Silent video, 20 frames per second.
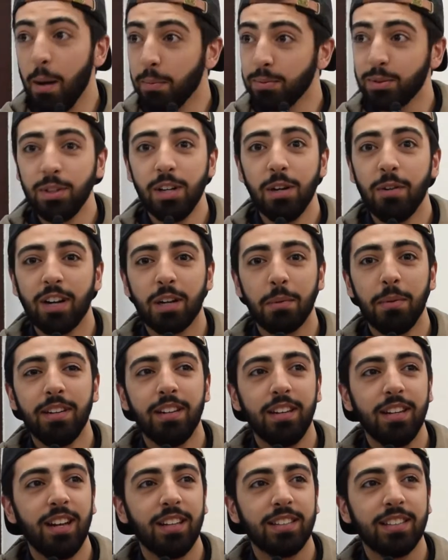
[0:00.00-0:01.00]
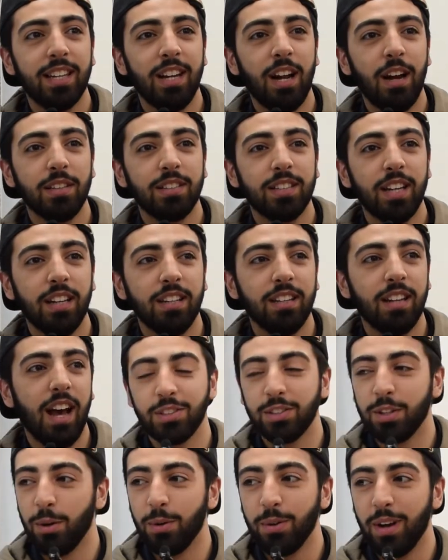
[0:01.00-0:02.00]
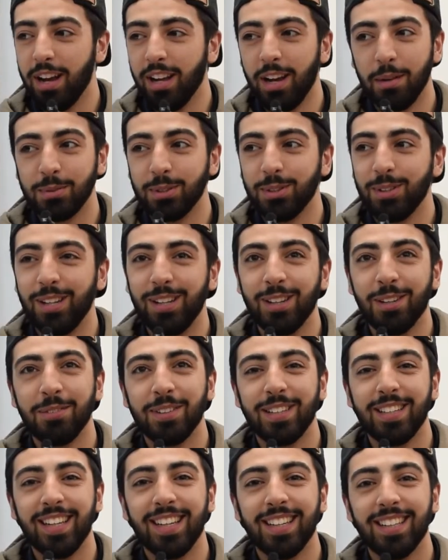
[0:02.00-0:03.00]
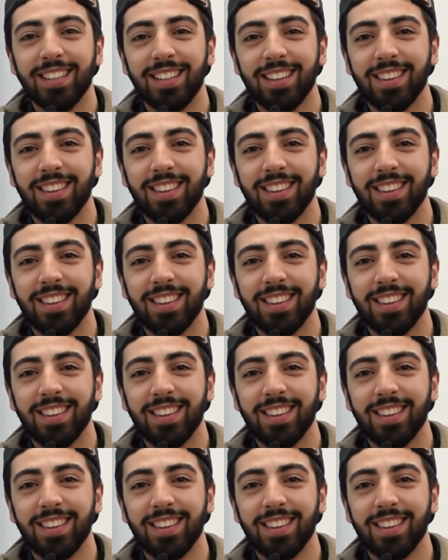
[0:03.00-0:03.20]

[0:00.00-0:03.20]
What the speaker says: Absolutely recommend it, yeah, 10 out of 10. So I absolutely love it, yeah.